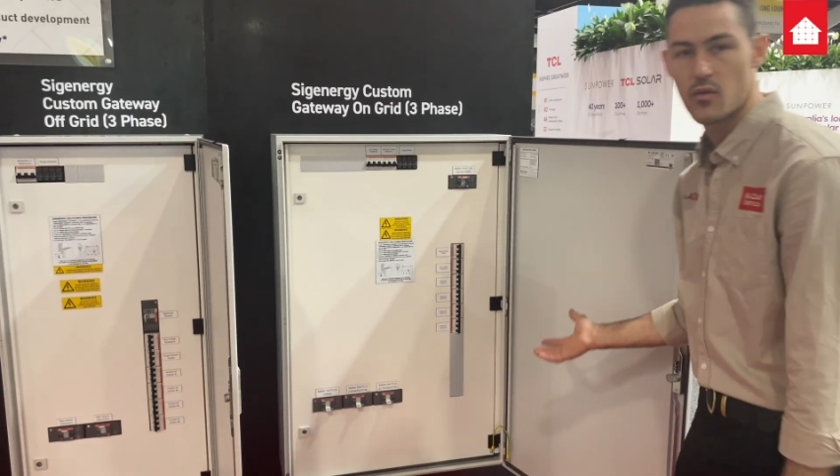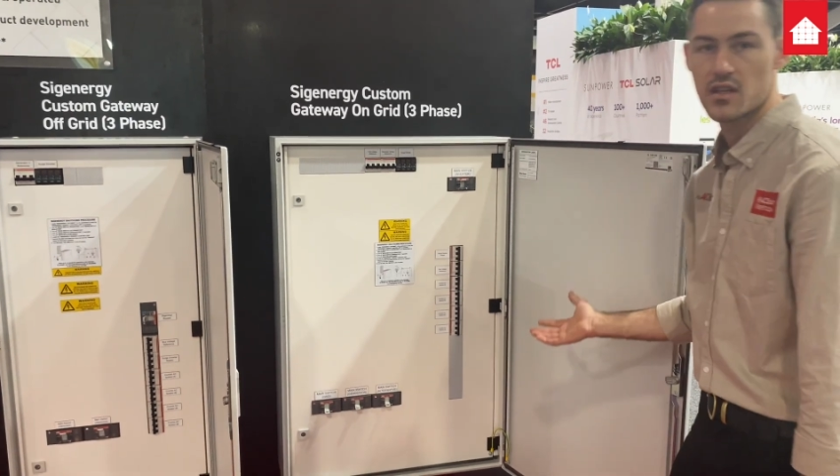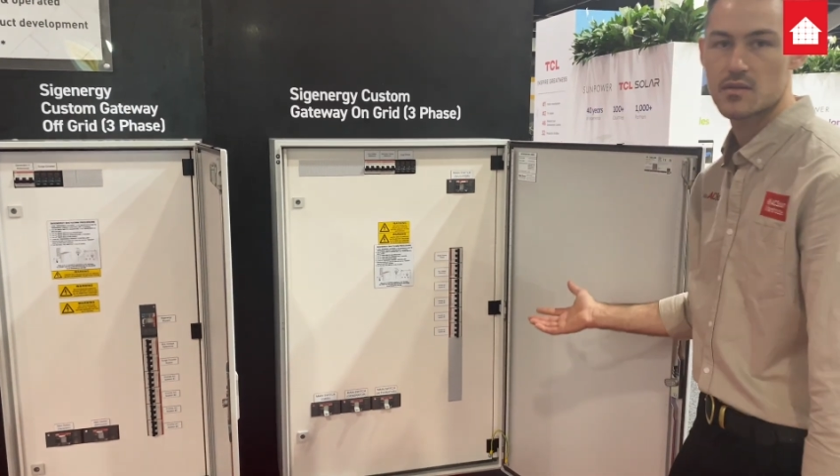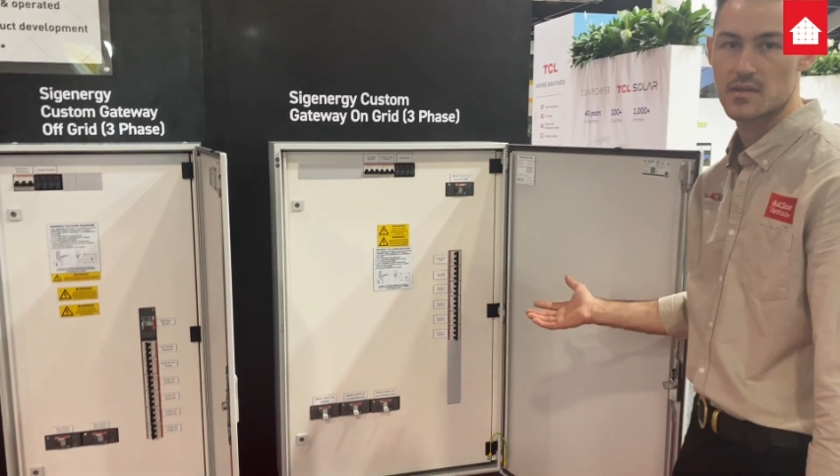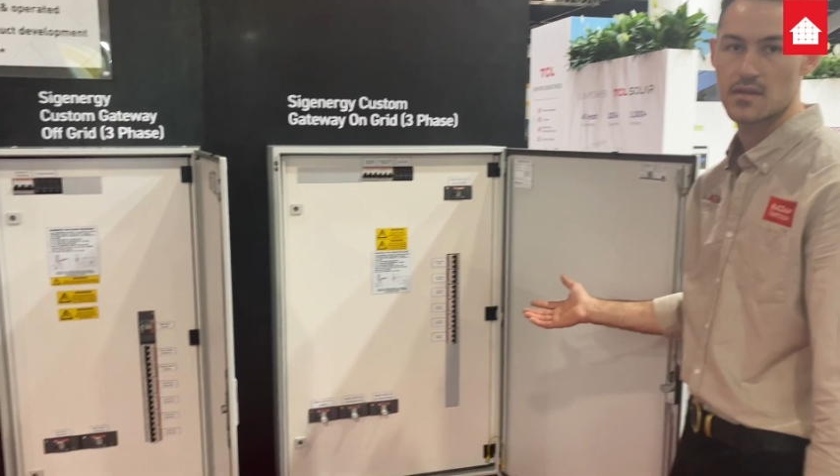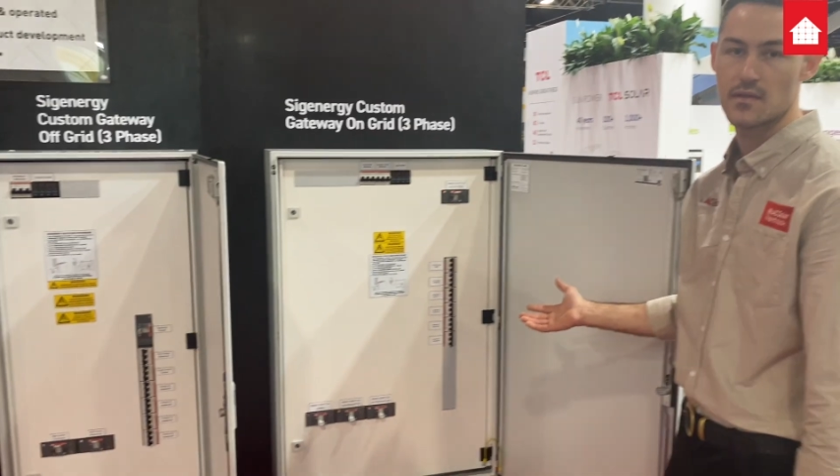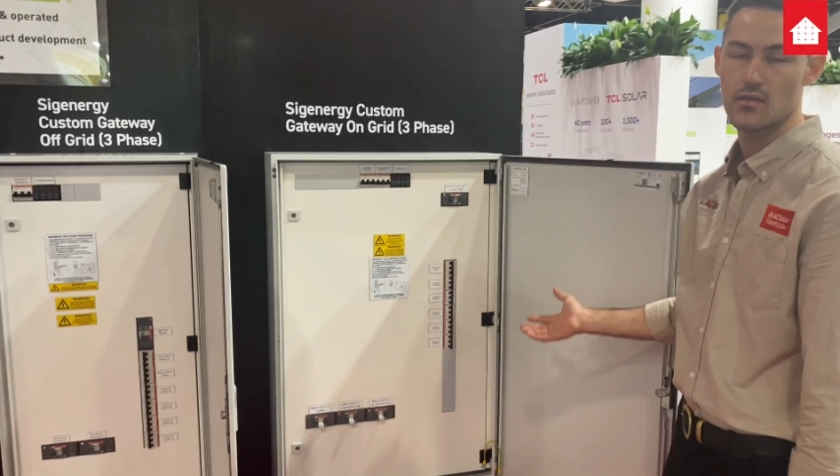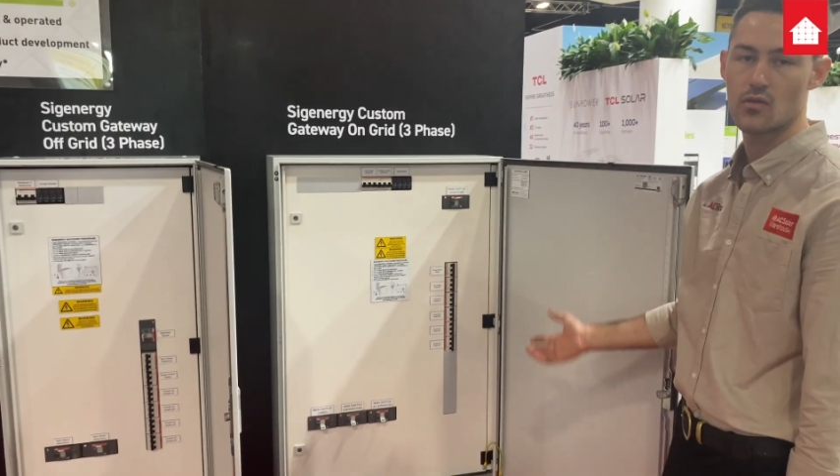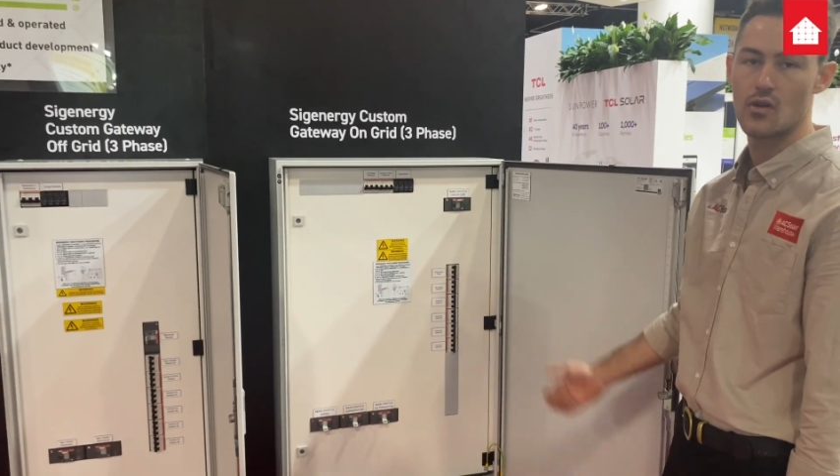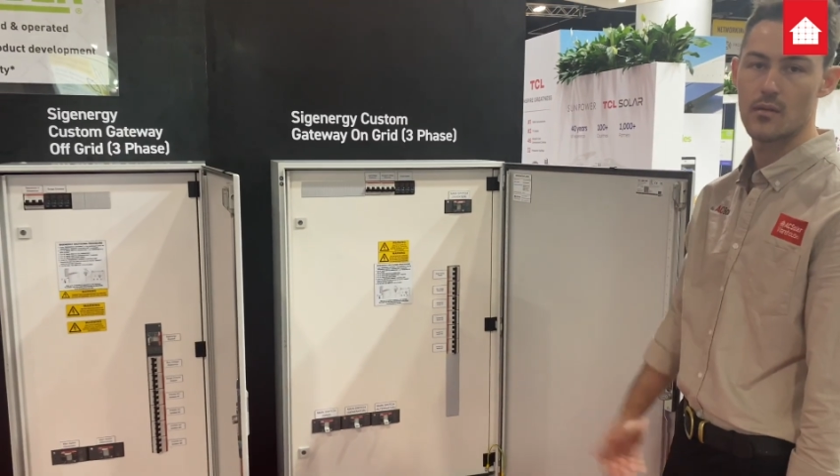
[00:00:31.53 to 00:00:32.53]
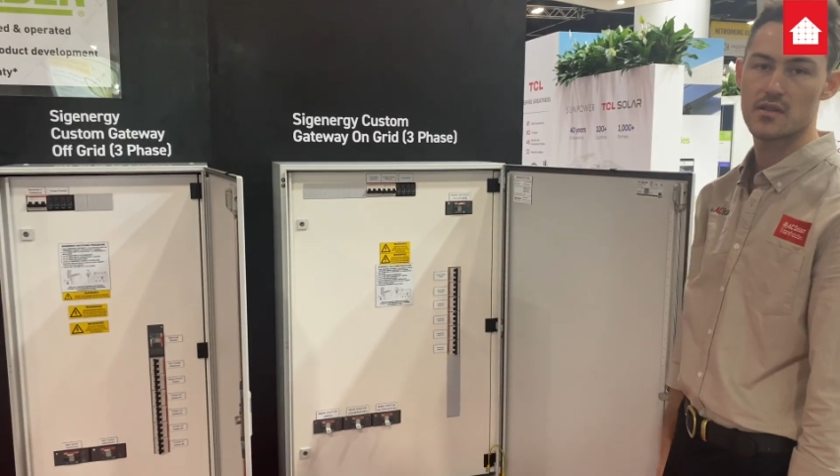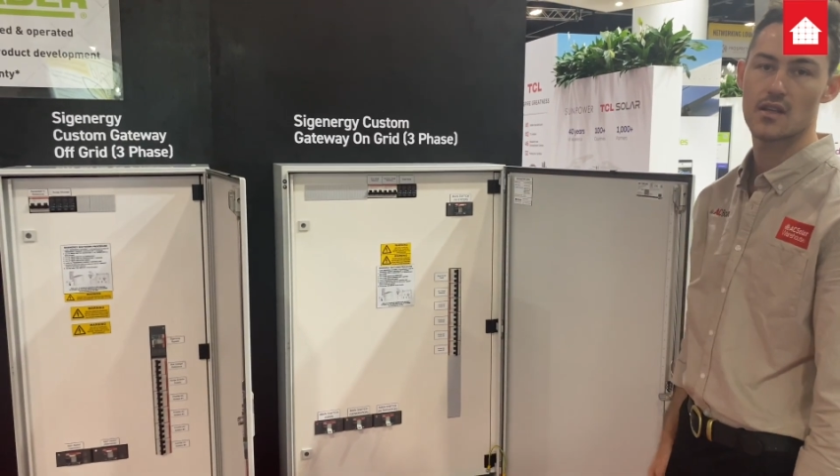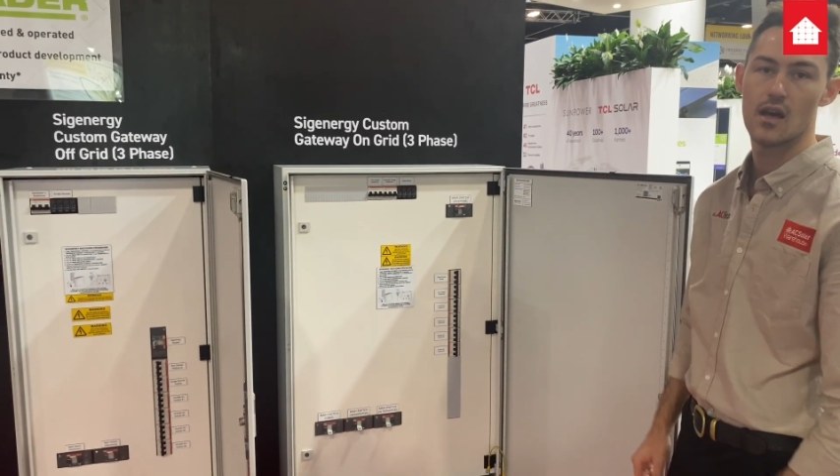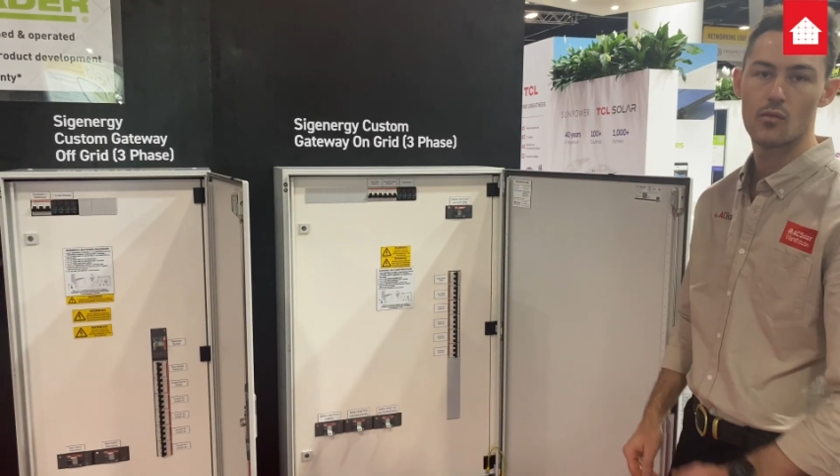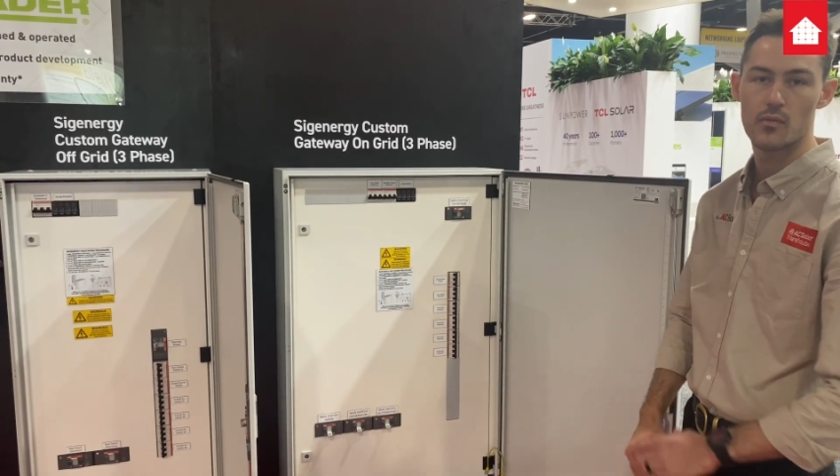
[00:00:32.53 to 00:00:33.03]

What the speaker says: what your specific requirements are.